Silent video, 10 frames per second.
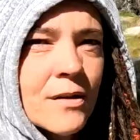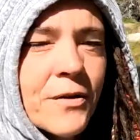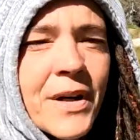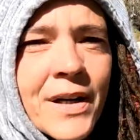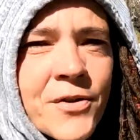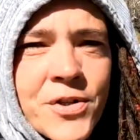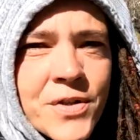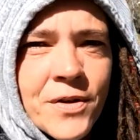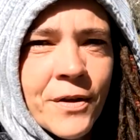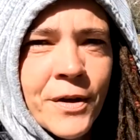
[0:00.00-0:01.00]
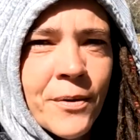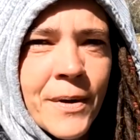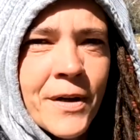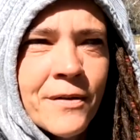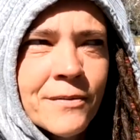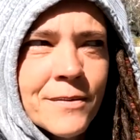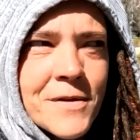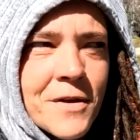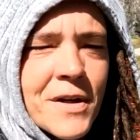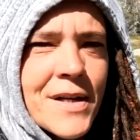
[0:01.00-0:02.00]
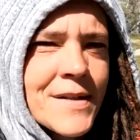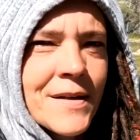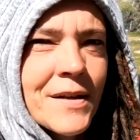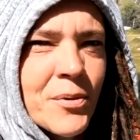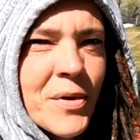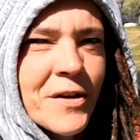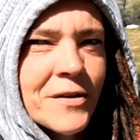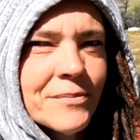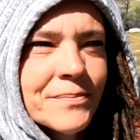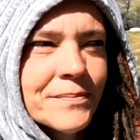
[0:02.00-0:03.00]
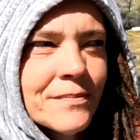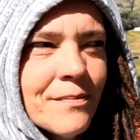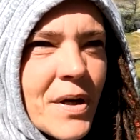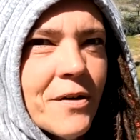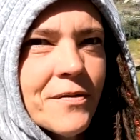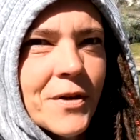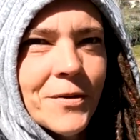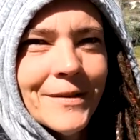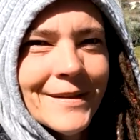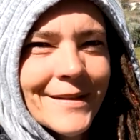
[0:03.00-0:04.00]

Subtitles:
Okay, I'll just turn it around so you guys can get a better view.